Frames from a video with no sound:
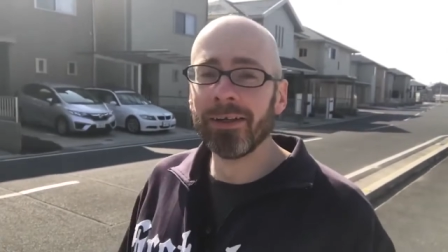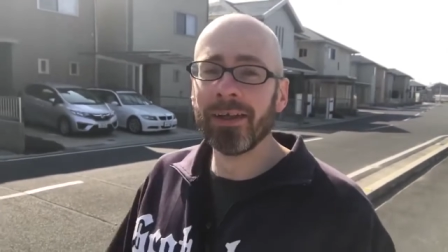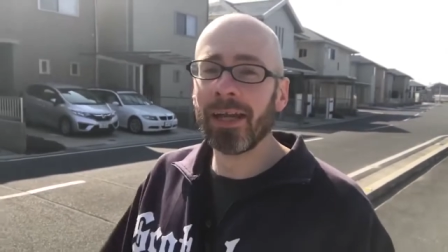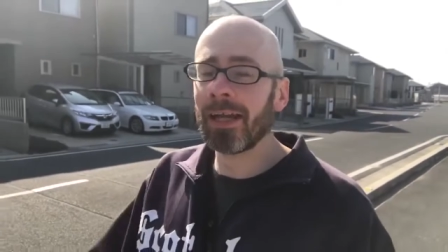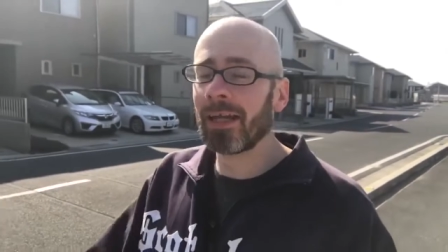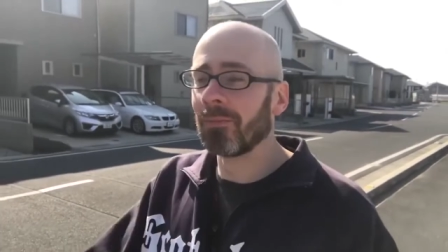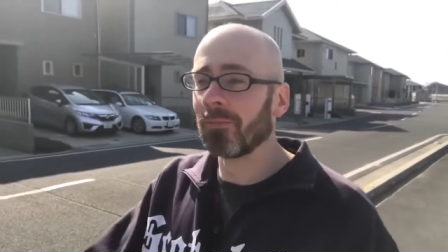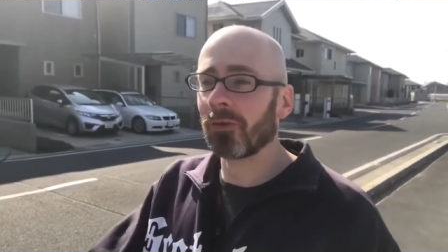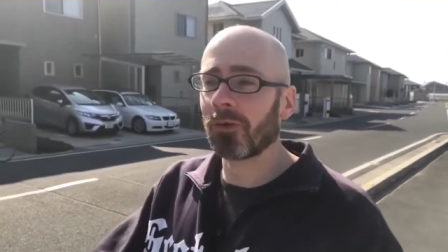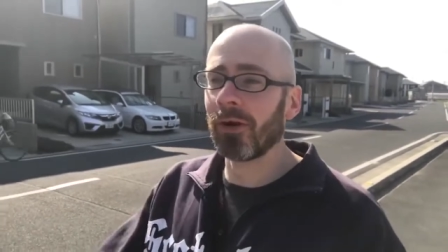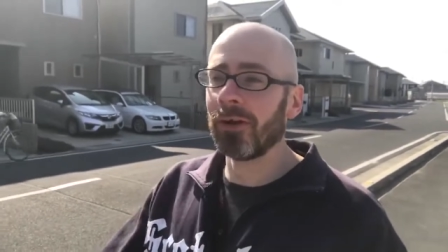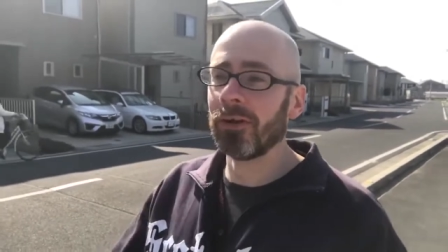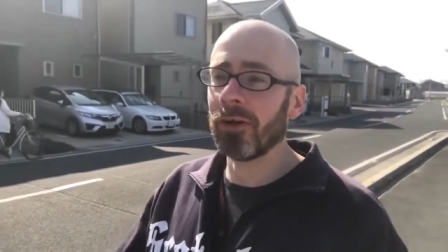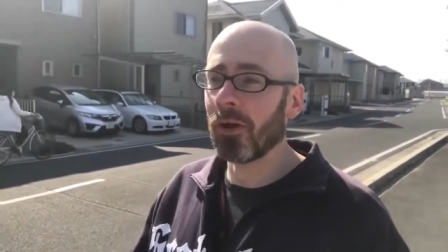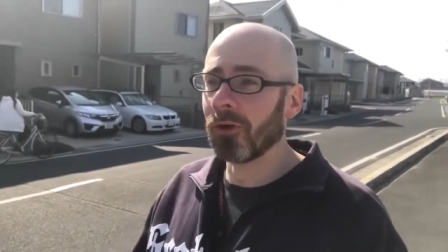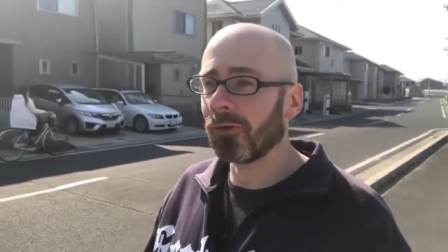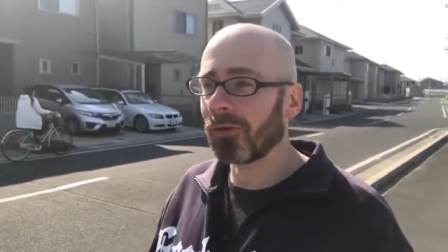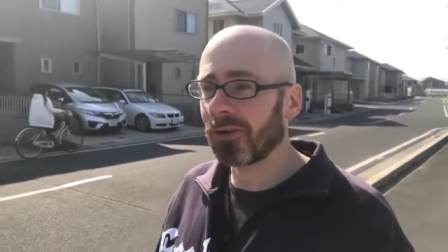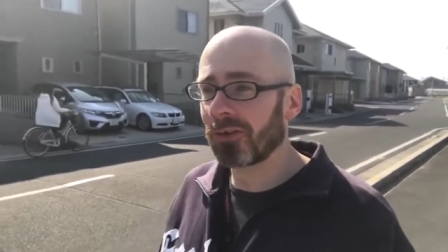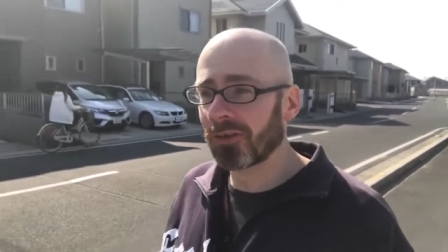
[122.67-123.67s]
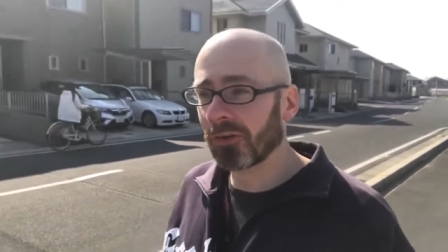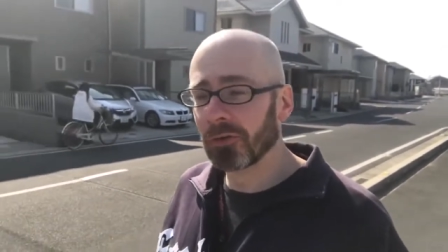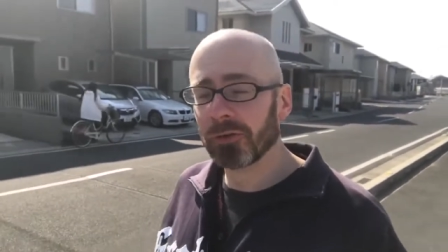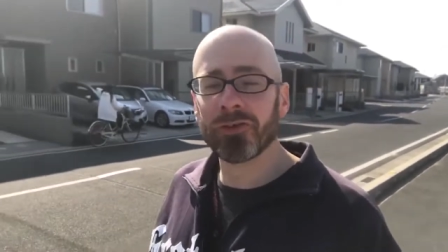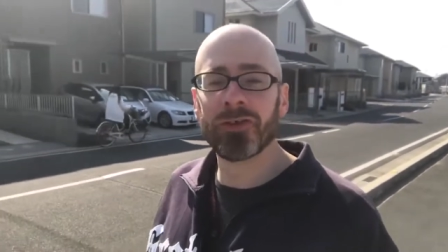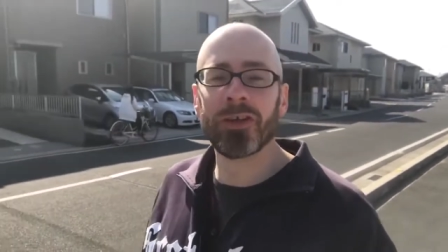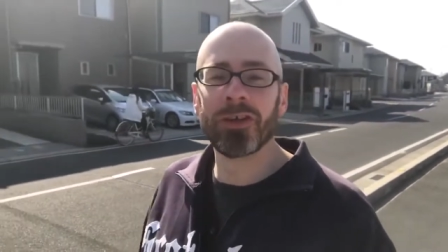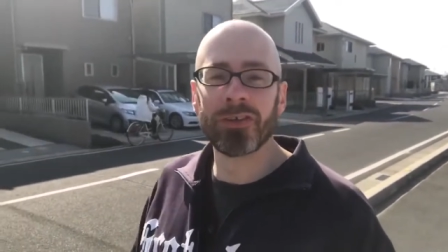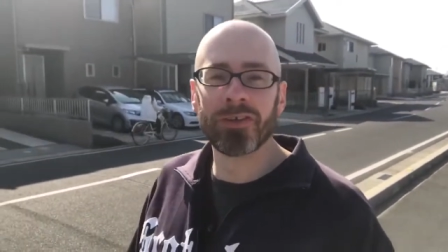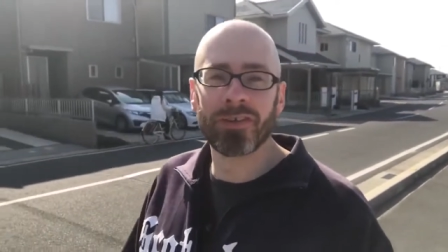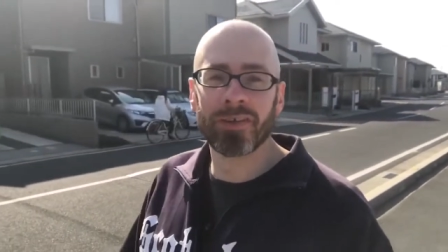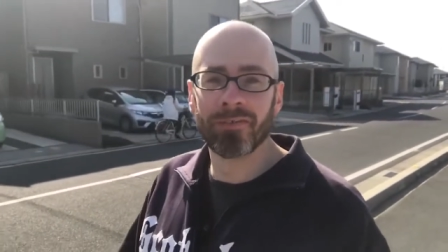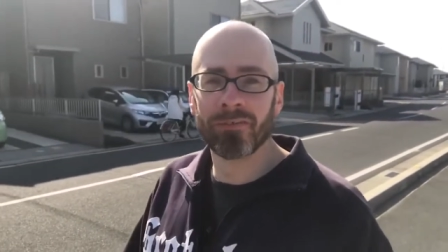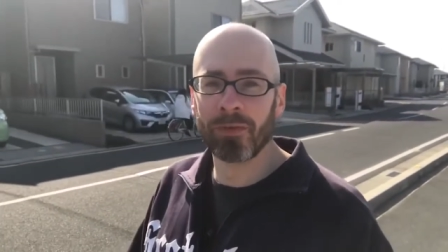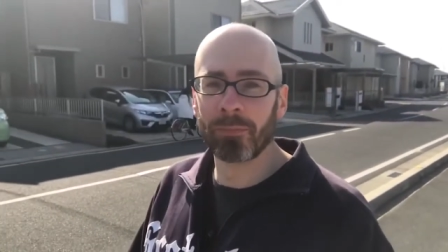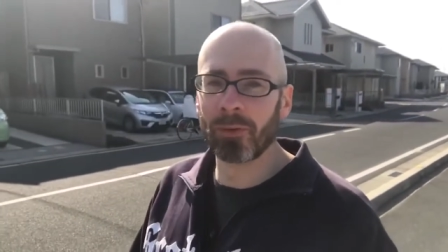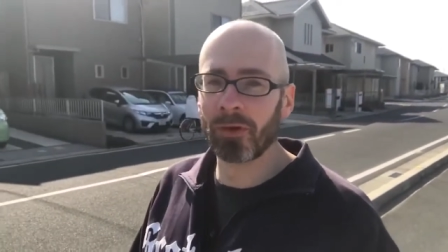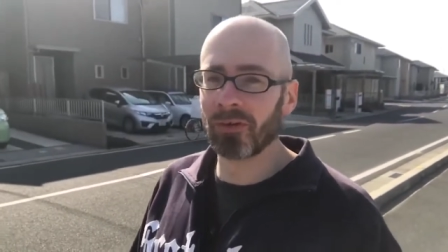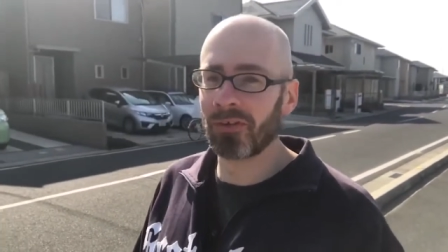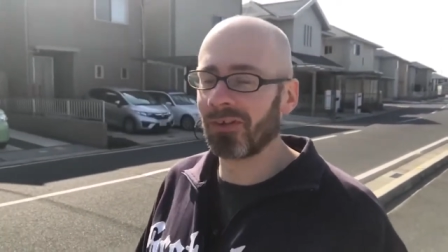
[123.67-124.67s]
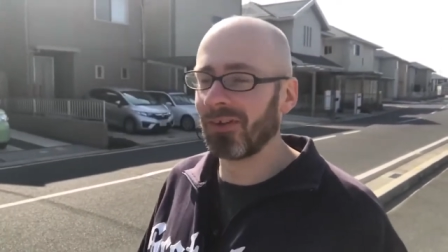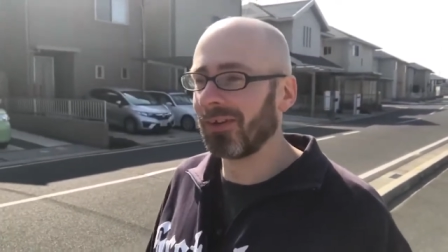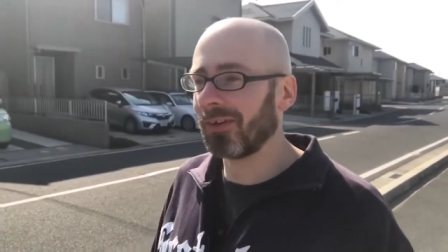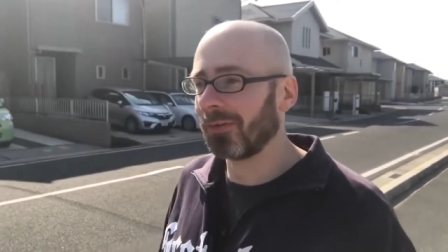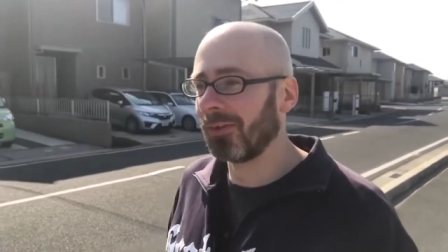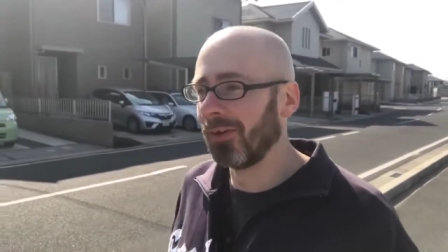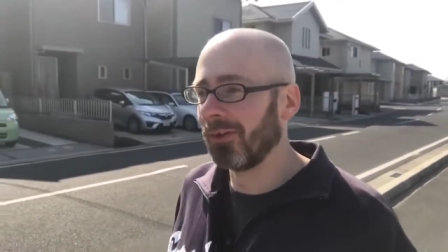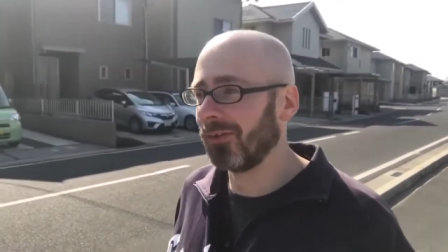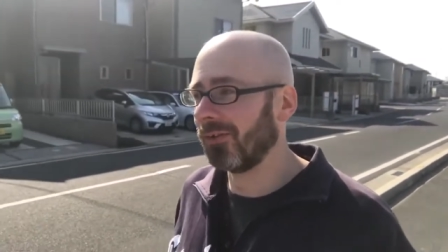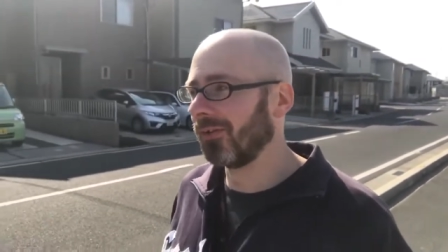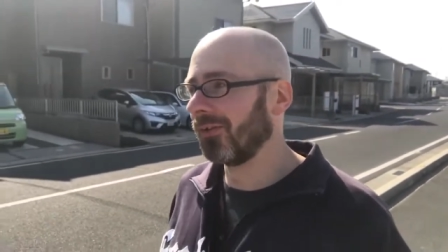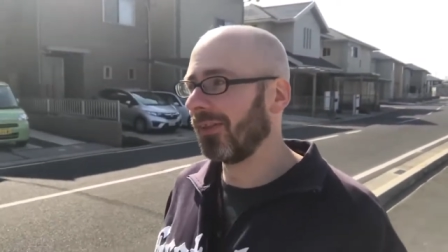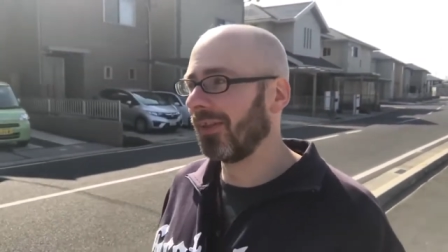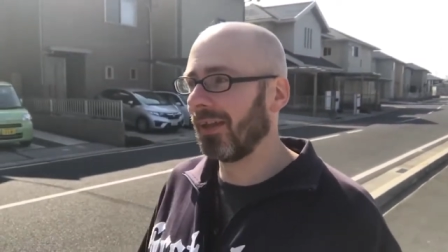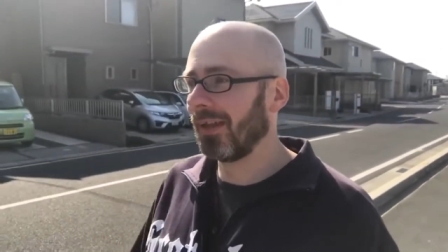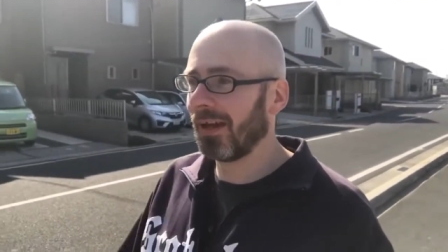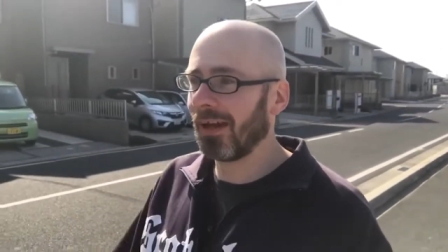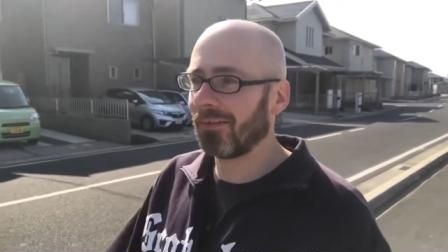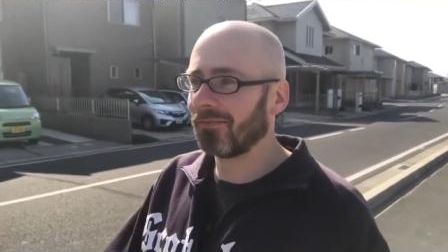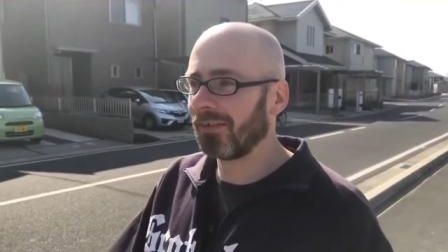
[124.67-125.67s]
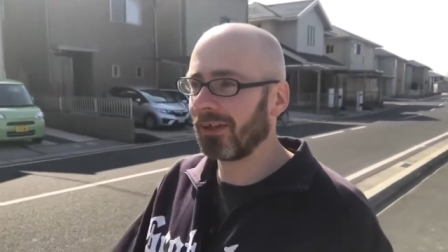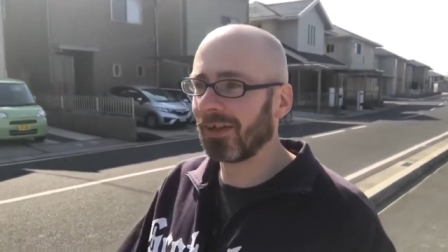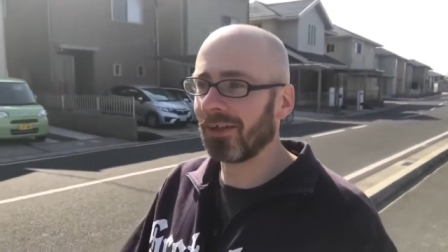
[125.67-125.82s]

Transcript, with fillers: unnamed or unknown associates of the person who they have